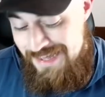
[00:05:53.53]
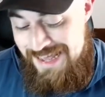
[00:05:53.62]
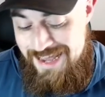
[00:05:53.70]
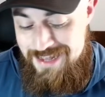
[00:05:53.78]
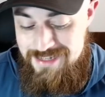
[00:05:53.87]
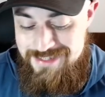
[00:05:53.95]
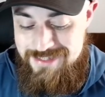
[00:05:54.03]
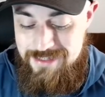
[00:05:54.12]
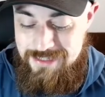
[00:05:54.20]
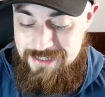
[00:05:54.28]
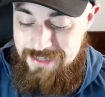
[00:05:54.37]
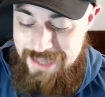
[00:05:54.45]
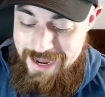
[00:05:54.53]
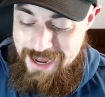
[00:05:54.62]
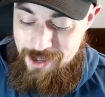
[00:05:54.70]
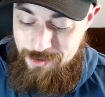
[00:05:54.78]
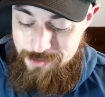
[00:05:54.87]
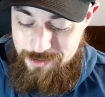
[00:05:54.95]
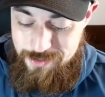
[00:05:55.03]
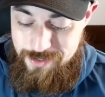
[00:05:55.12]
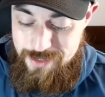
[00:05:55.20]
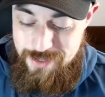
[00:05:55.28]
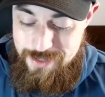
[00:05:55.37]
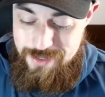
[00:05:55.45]
And it's the clown.
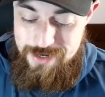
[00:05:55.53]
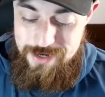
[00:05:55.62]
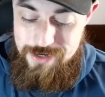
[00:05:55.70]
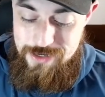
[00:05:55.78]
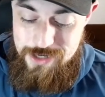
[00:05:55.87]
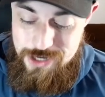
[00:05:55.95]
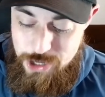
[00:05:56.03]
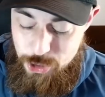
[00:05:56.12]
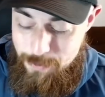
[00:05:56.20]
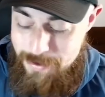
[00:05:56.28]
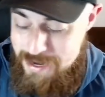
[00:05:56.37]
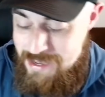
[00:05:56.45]
Nobody